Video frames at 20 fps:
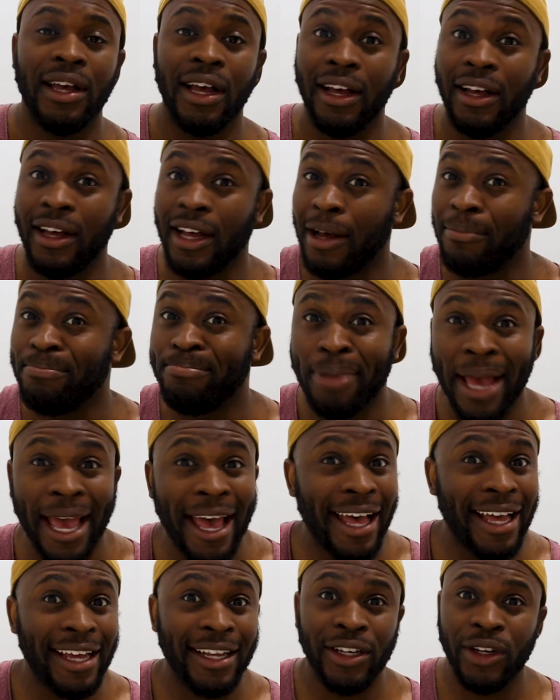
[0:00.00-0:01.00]
a
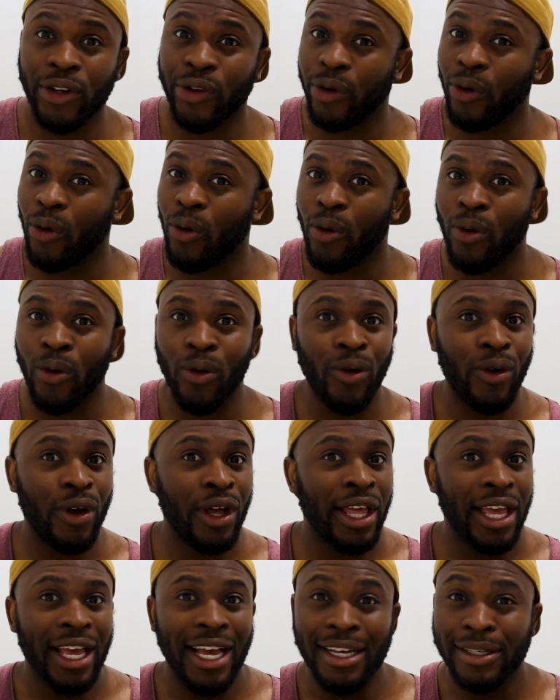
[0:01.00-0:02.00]
band or
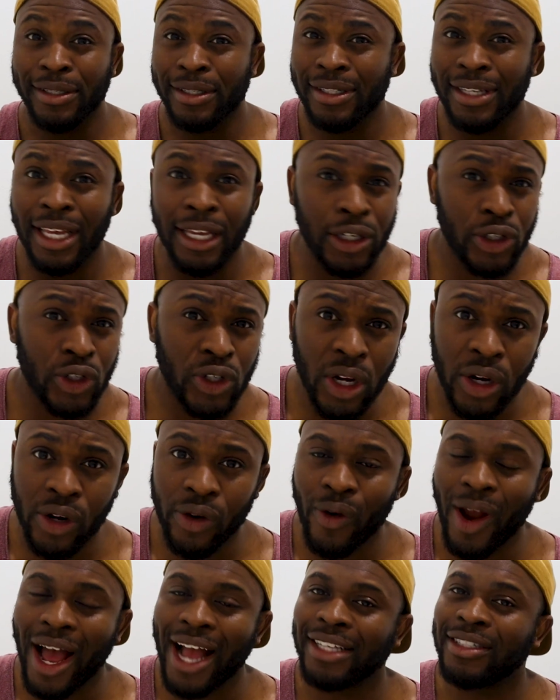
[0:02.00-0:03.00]
a
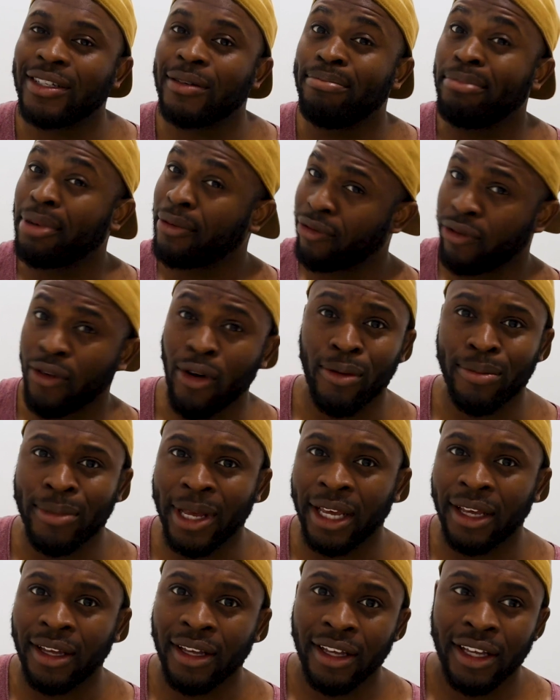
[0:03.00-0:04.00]
singer-songwriter
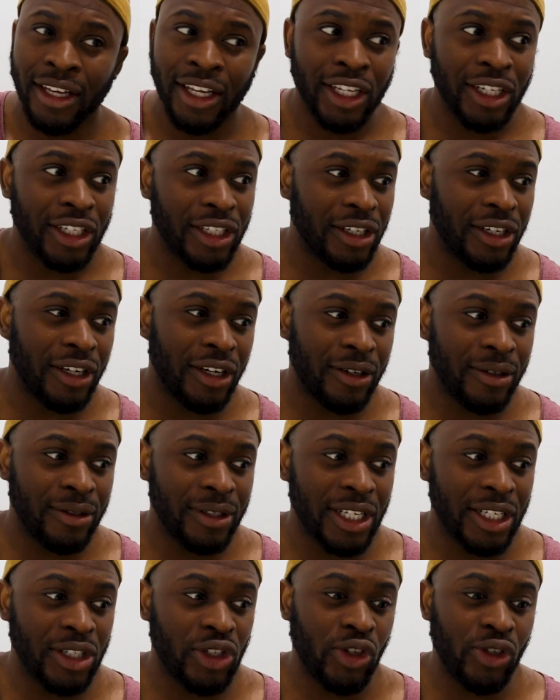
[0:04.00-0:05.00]
performing.
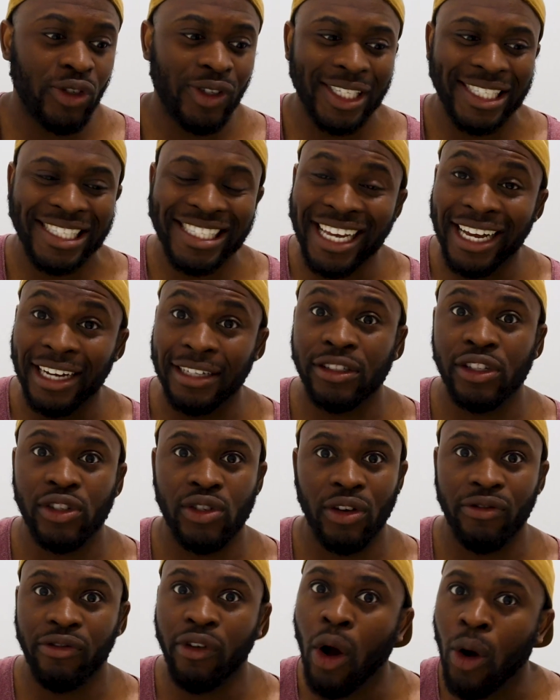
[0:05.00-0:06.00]
There's usually
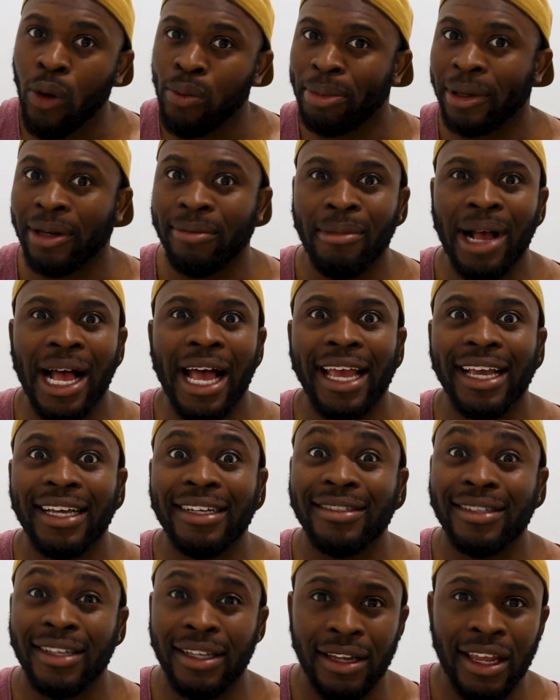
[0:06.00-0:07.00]
tons of open
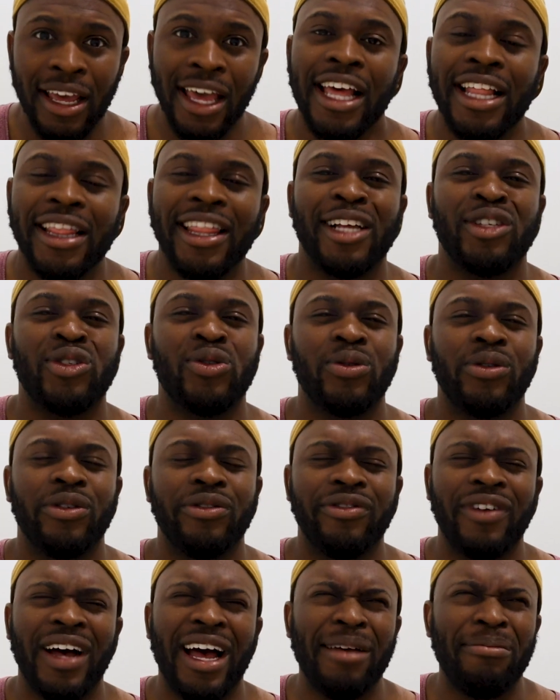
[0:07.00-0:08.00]
mics and that sort
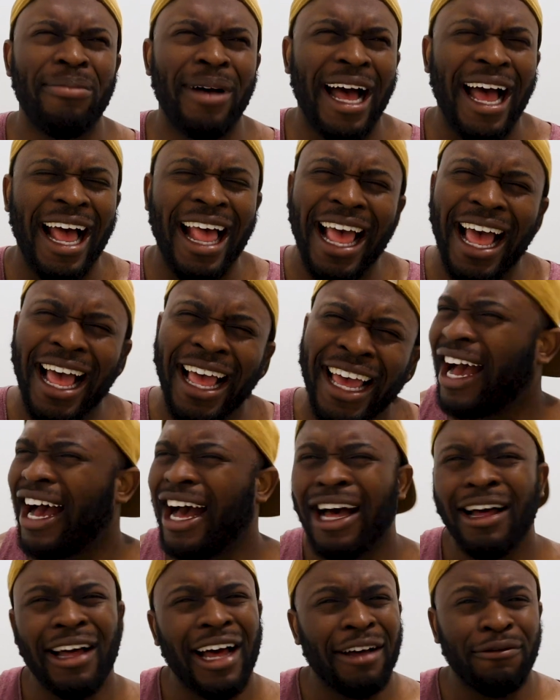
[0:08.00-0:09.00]
of vibe.
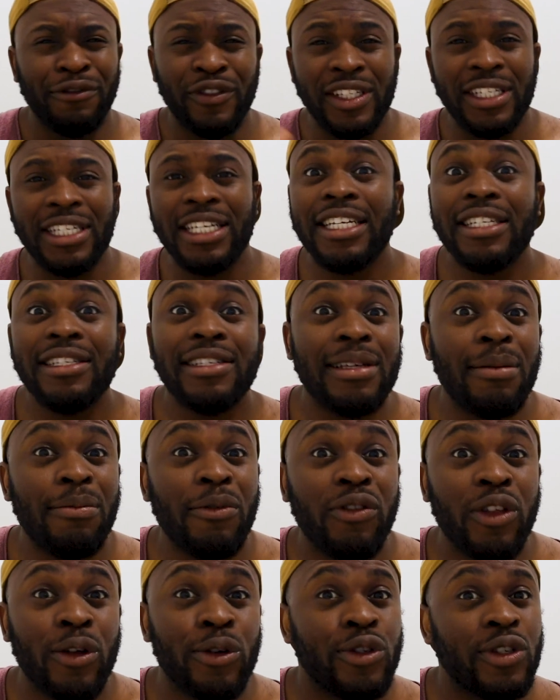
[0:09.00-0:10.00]
I've seen some
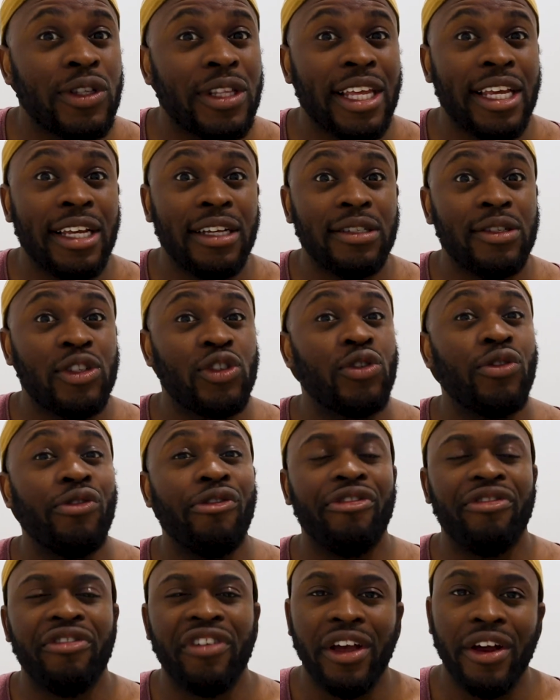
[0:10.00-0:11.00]
of those things to
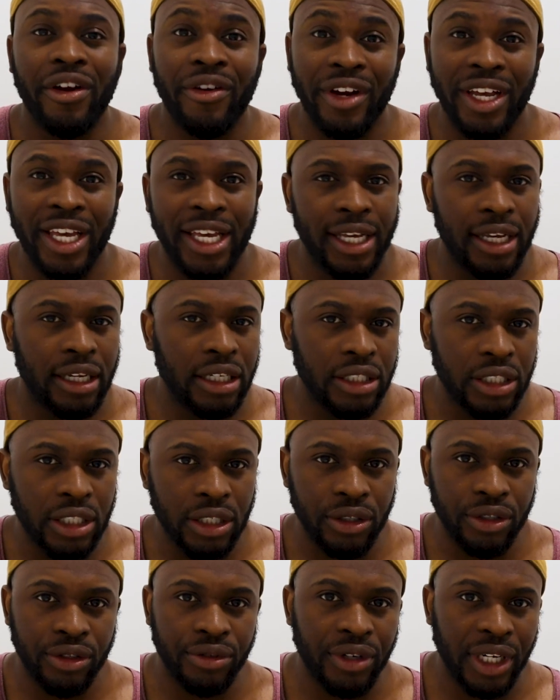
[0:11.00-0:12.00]
varying
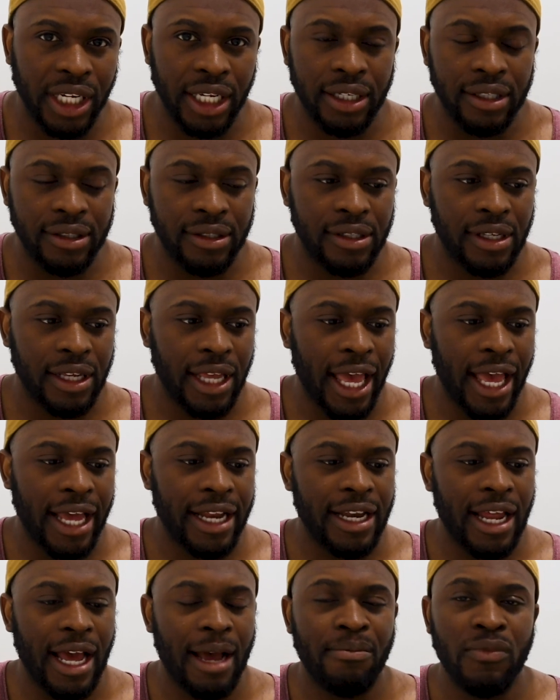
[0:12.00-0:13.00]
degrees,
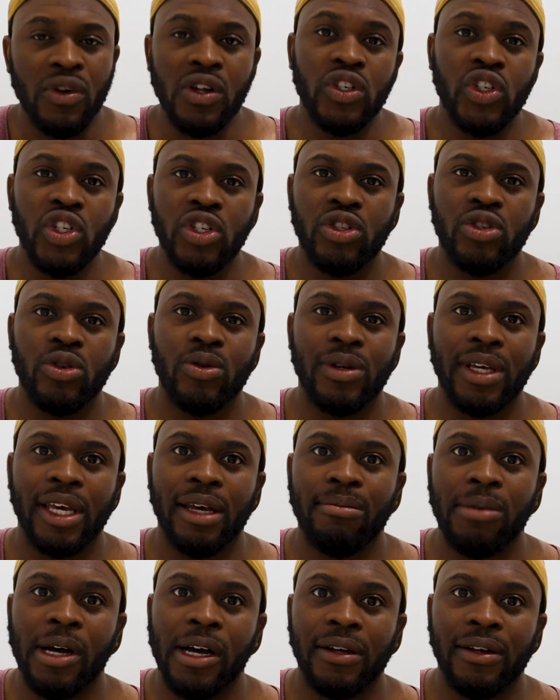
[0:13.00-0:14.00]
and I'm not just talking
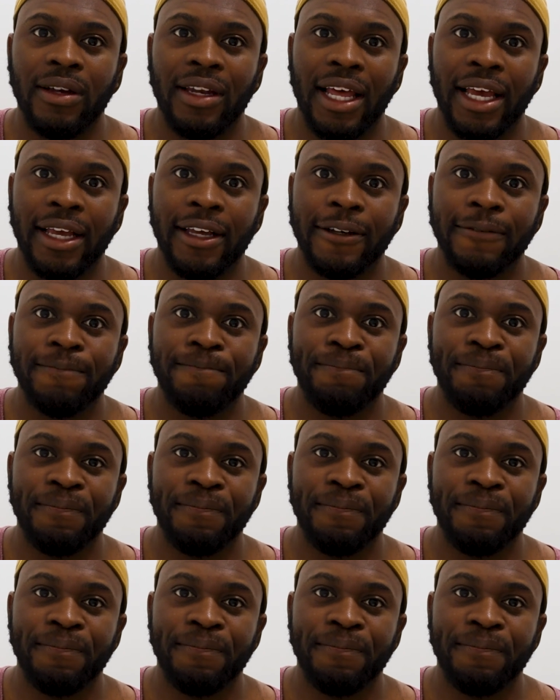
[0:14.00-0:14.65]
about like